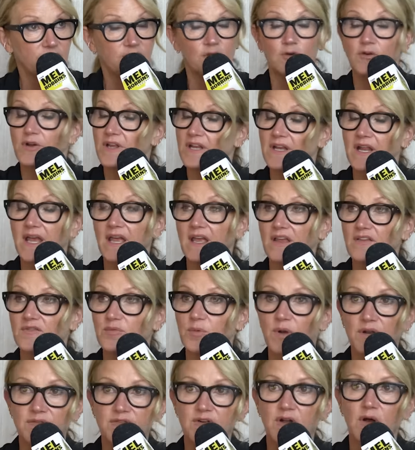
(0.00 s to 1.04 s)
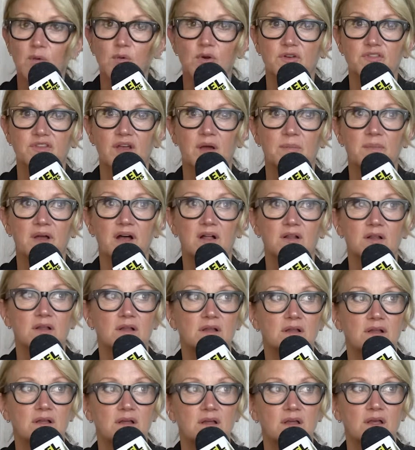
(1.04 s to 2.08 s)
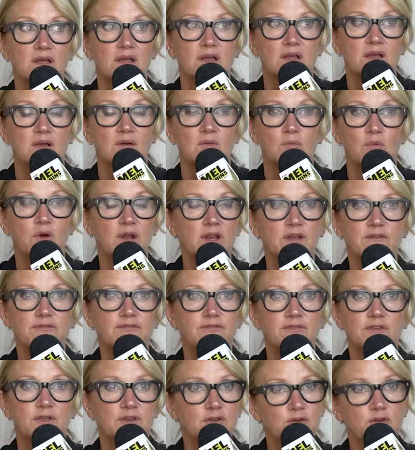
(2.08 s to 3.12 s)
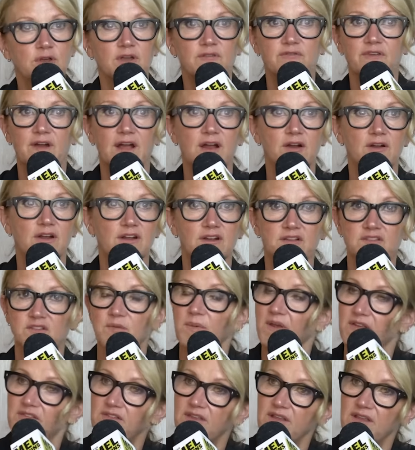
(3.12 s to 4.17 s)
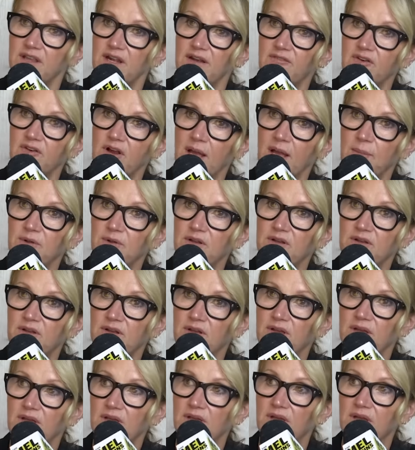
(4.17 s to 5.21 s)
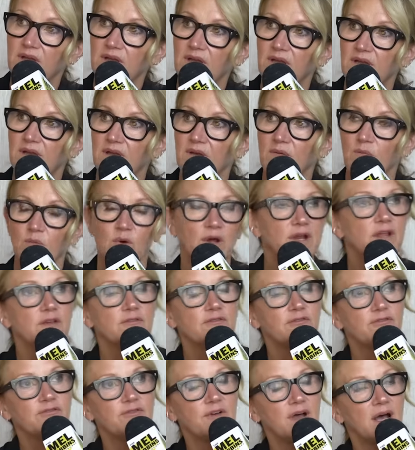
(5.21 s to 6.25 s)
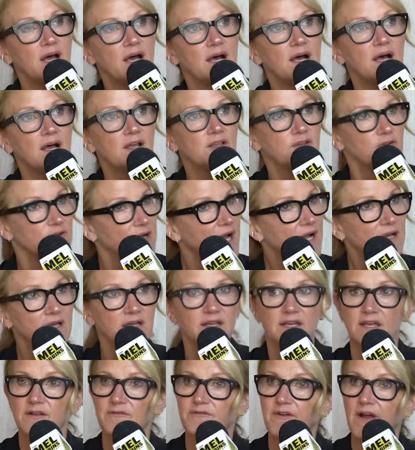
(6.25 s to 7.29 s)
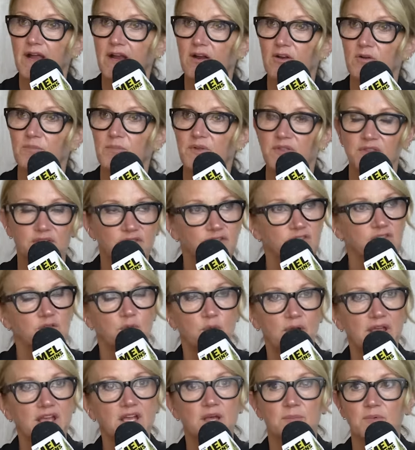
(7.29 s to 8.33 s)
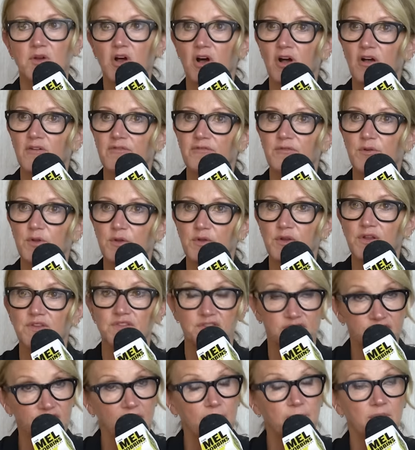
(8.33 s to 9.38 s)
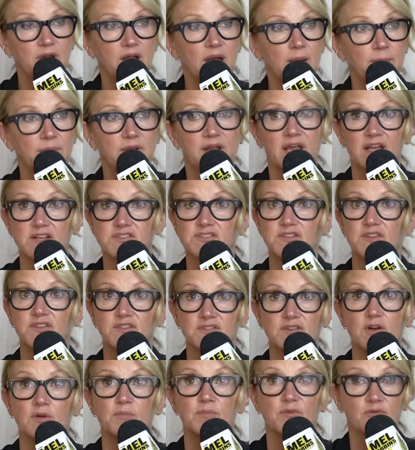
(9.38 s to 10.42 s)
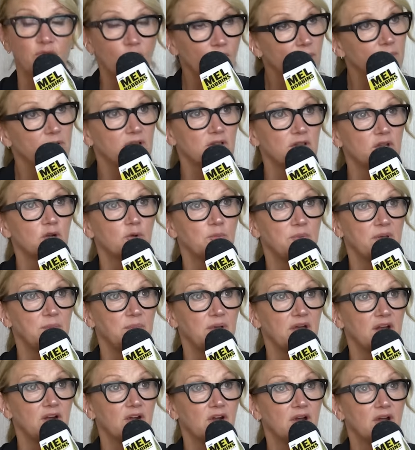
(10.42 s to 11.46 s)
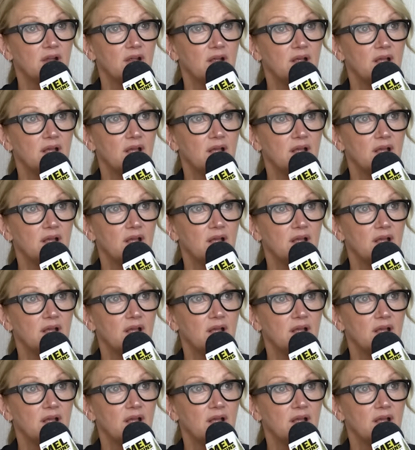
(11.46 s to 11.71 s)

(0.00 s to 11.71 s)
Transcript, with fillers: 30 days, what if it all works out, Mel? What if you do get fired and it's the best thing that ever happened? What if you're not going to get fired, but this is a wake-up call for you to step it up and actually start performing a little bit better?